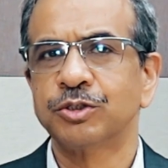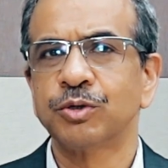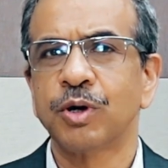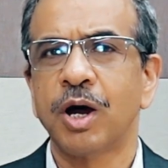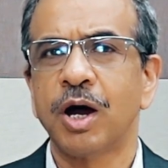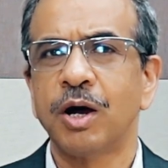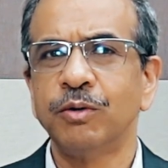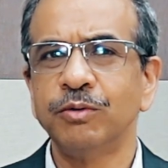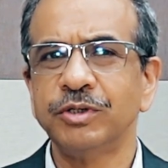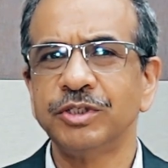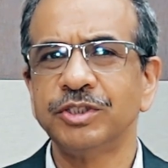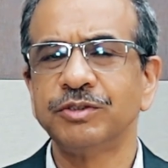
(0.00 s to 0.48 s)
So
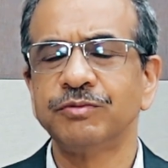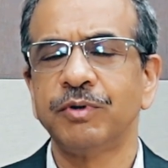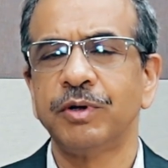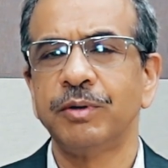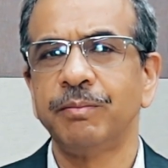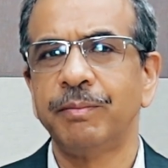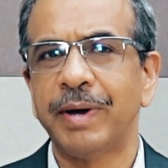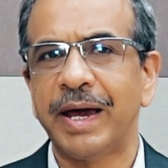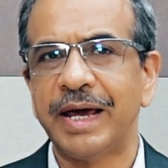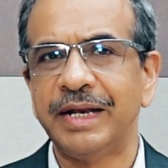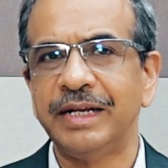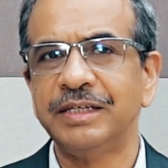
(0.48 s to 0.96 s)
how does
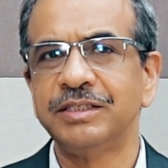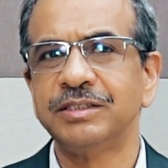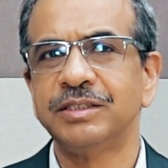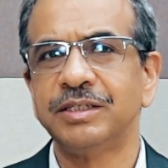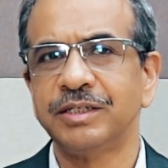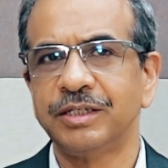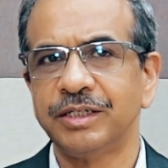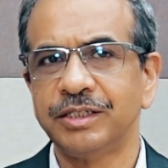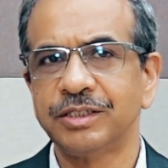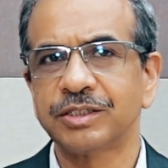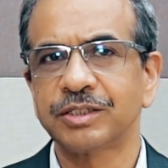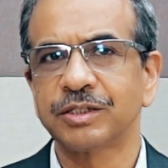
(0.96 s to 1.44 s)
one manage
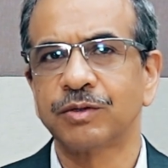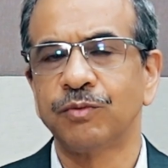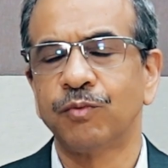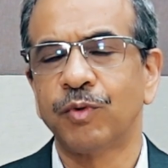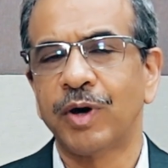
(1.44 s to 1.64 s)
the risk